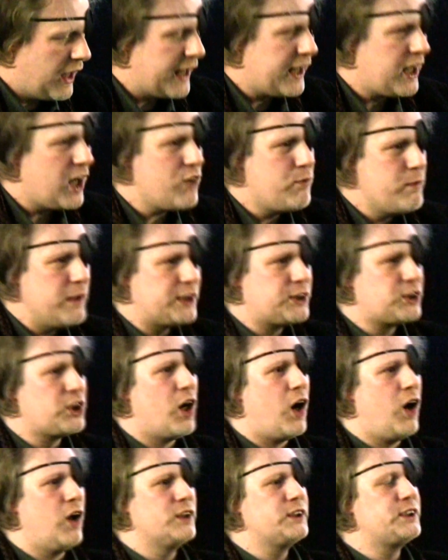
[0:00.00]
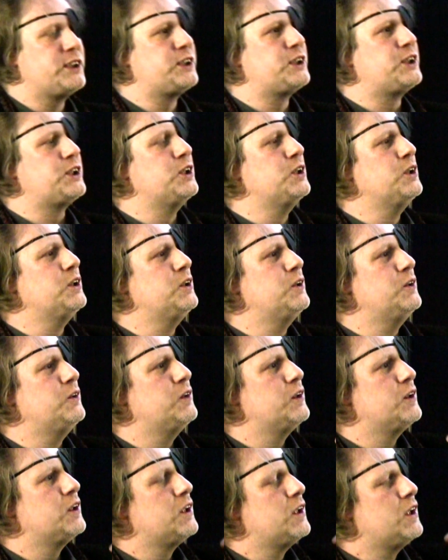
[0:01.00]
And it gave me a chance
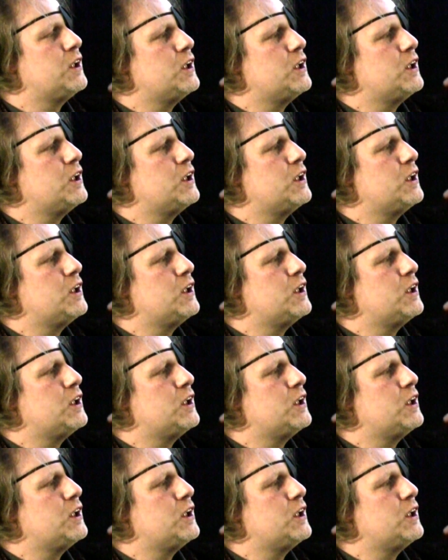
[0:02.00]
to,